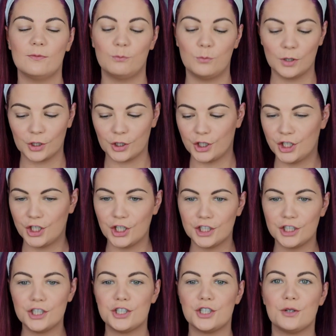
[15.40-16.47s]
we're
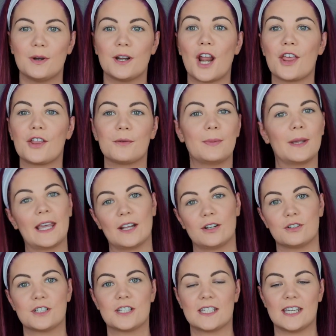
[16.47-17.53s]
gonna do another
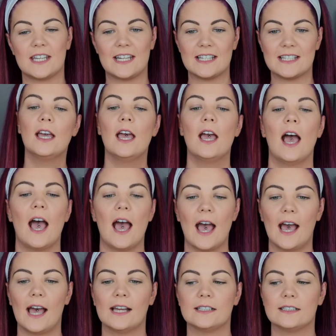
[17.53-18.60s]
beginner series.
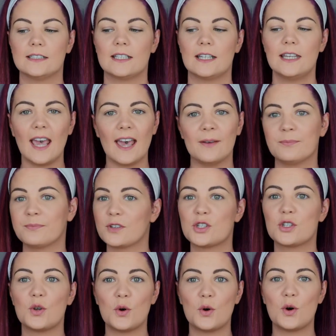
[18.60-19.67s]
And yeah,
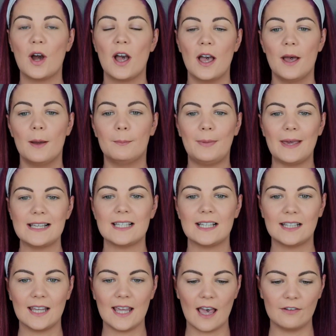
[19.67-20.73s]
so
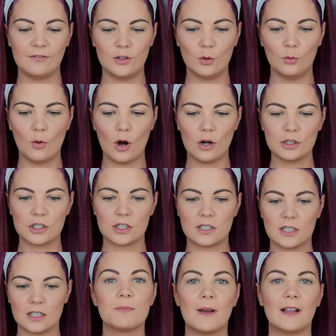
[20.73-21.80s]
basically if you
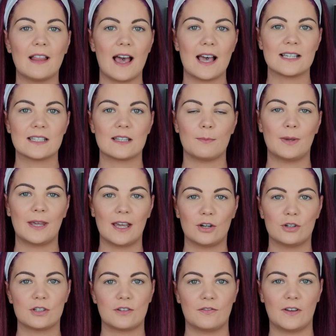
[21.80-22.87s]
watched my last
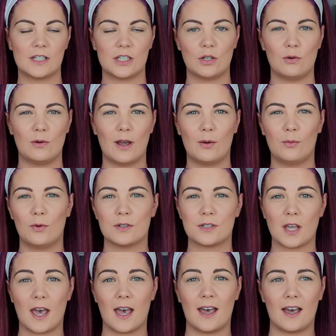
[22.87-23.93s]
beginner's video, it was
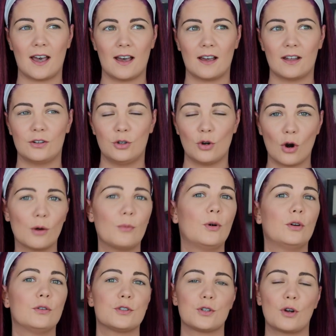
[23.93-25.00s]
a
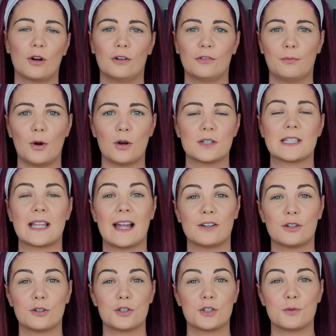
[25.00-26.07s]
normal sort of bog
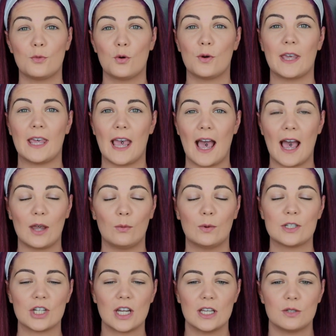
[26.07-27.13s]
standard smokey eye,
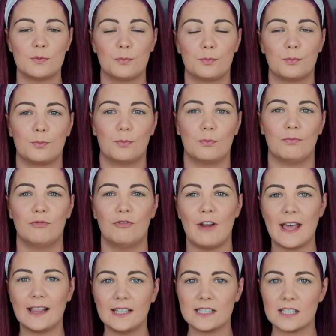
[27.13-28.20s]
which is
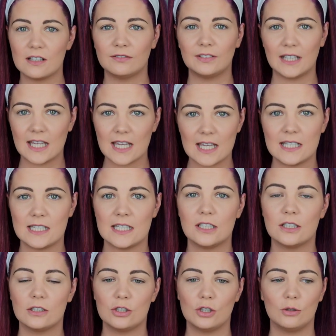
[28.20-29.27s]
relatively easy
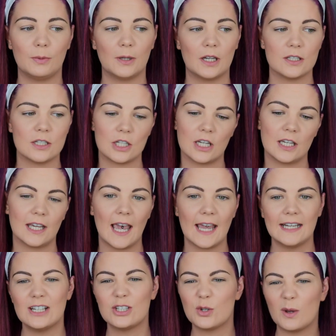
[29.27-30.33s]
to do because you can
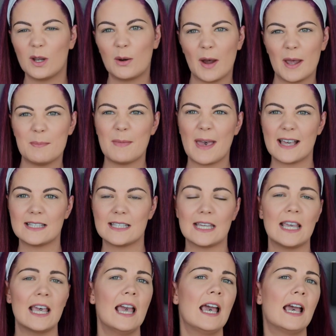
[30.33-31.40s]
kind of do it quite
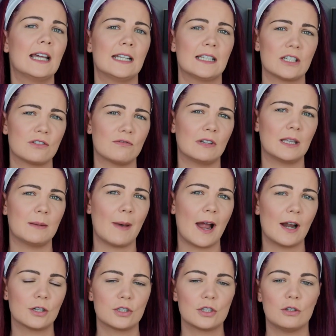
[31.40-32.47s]
messy and it doesn't really
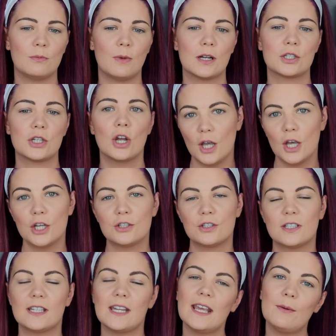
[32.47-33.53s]
matter too much. So
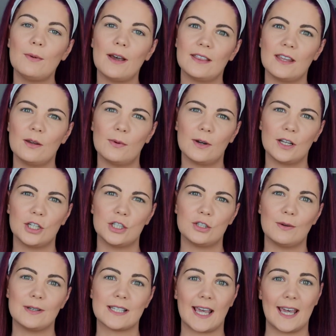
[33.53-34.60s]
today what I think we're gonna do
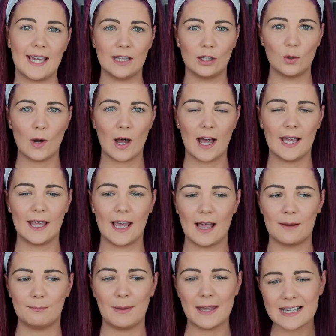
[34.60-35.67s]
is a halo eye,
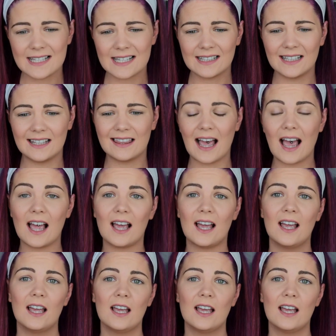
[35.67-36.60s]
and basically that